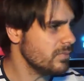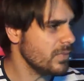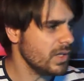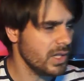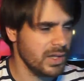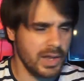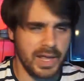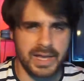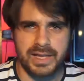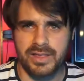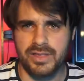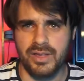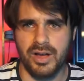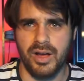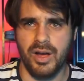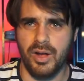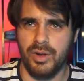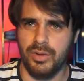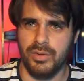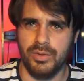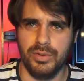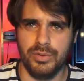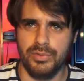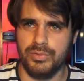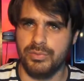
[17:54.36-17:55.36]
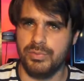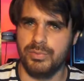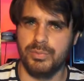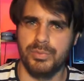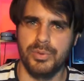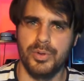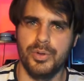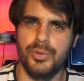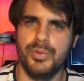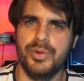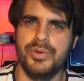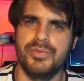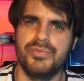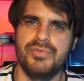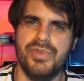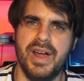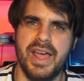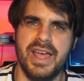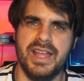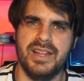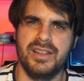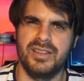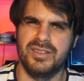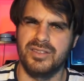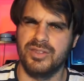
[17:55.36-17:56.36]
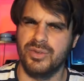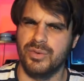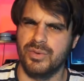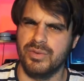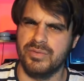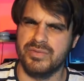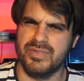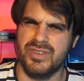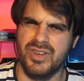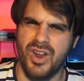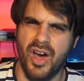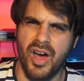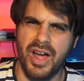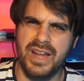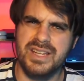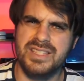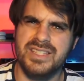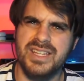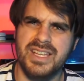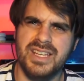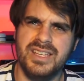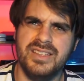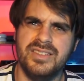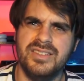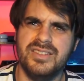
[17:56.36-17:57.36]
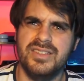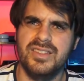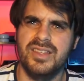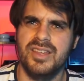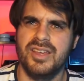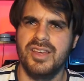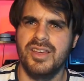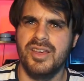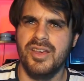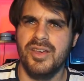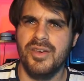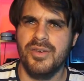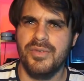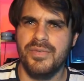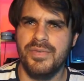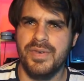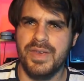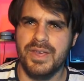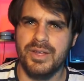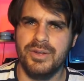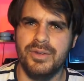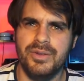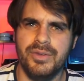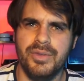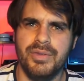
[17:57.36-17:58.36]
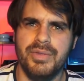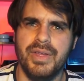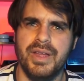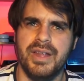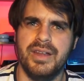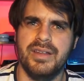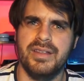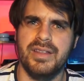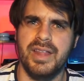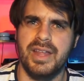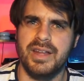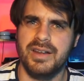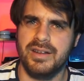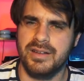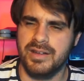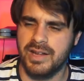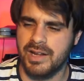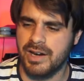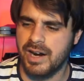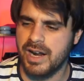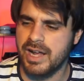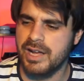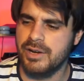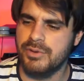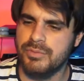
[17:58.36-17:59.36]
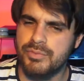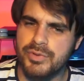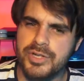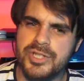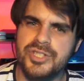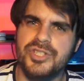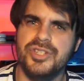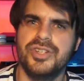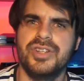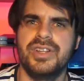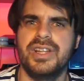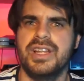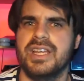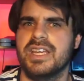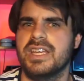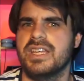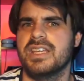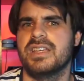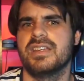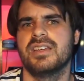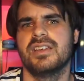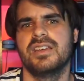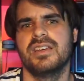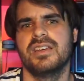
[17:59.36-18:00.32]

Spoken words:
like, the whole blue and red sort of 90s feel that I originally